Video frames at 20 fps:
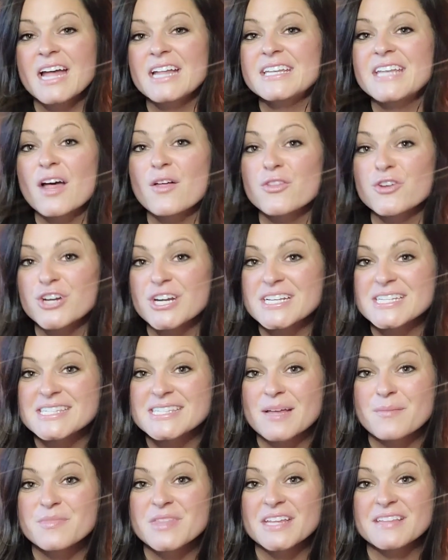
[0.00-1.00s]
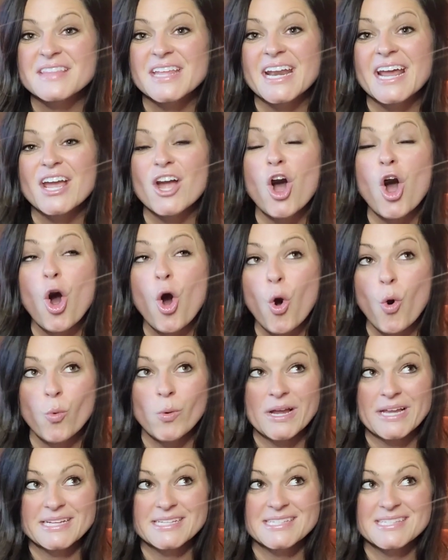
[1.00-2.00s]
Now there is something that I
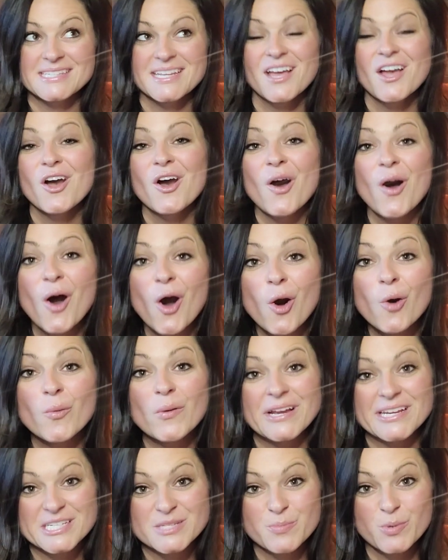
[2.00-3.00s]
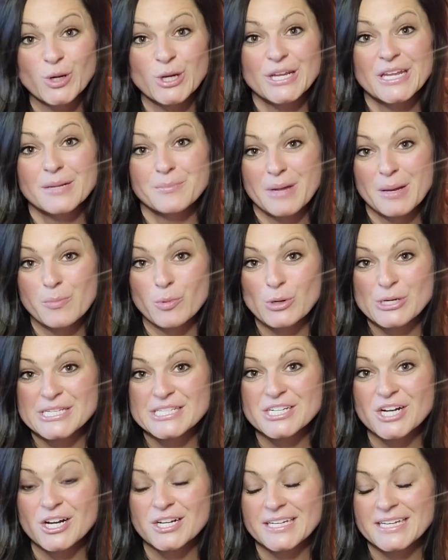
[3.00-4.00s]
always put in my boys'
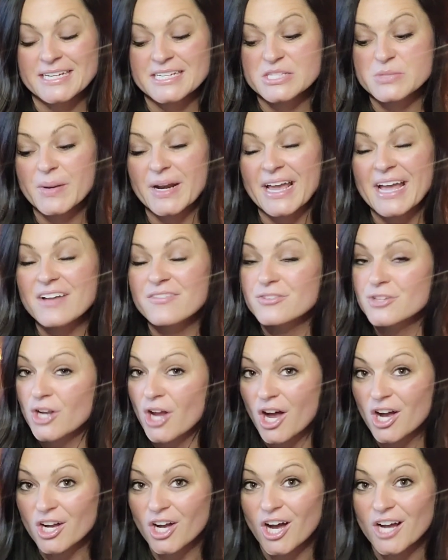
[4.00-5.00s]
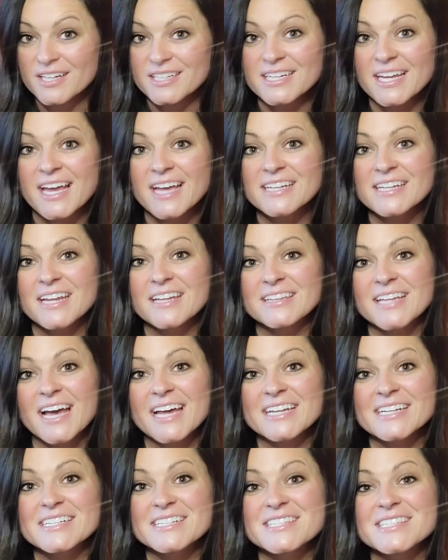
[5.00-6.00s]
stockings, but I have not gotten yet, and
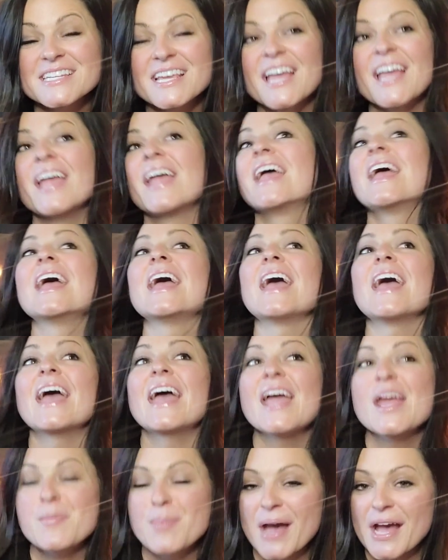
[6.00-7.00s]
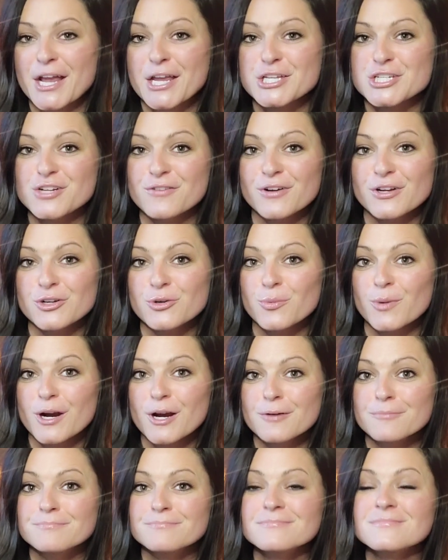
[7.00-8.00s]
that is a package of
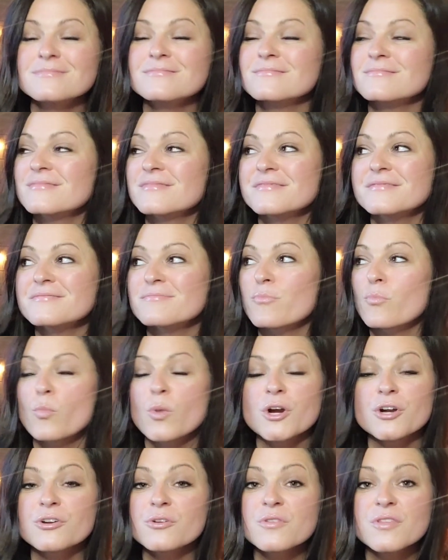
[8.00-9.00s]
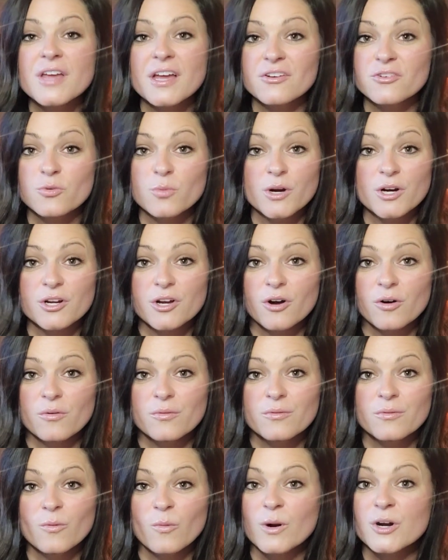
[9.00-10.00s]
underwear. Where do the underwear go?
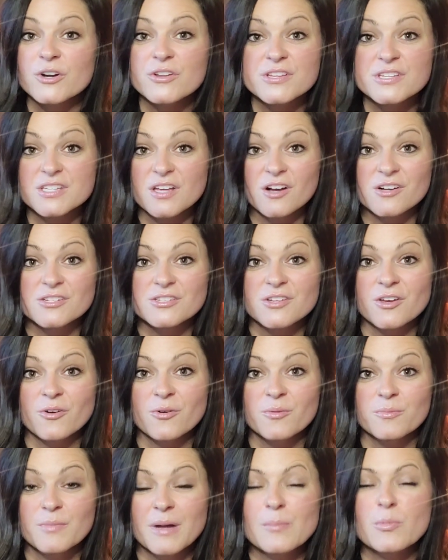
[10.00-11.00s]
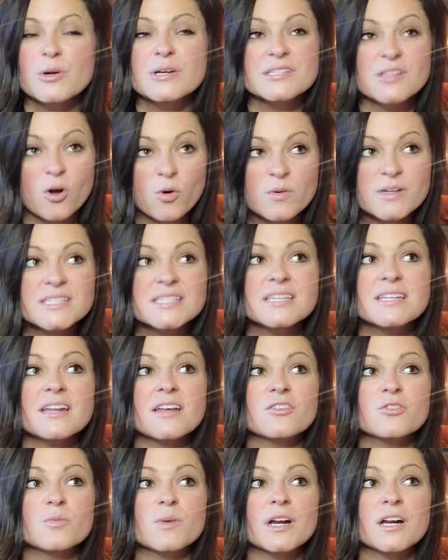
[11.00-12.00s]
where do the socks go? My boys always need
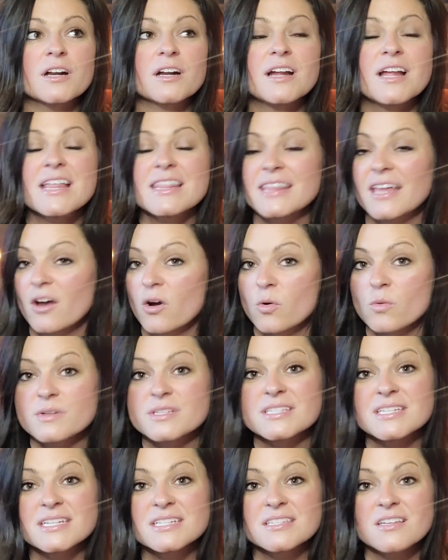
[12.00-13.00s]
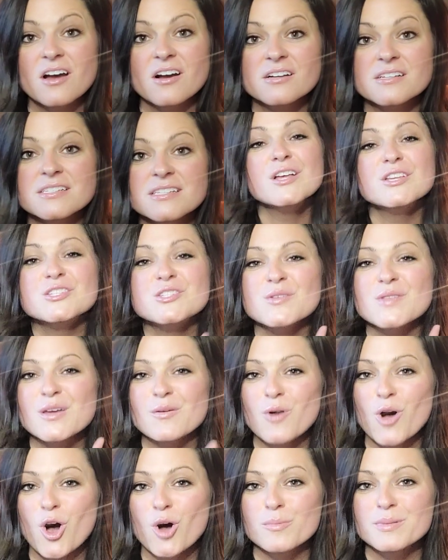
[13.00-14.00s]
underwear. They always need socks. So they
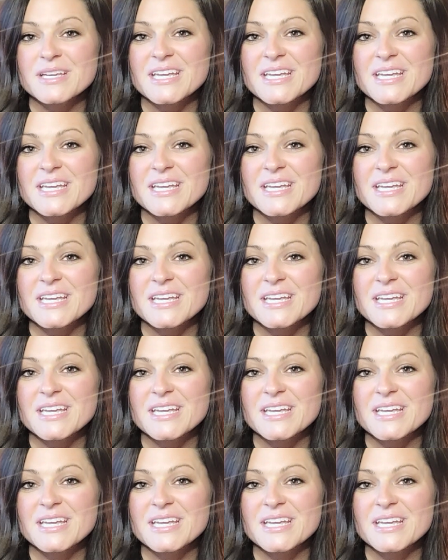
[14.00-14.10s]
will all be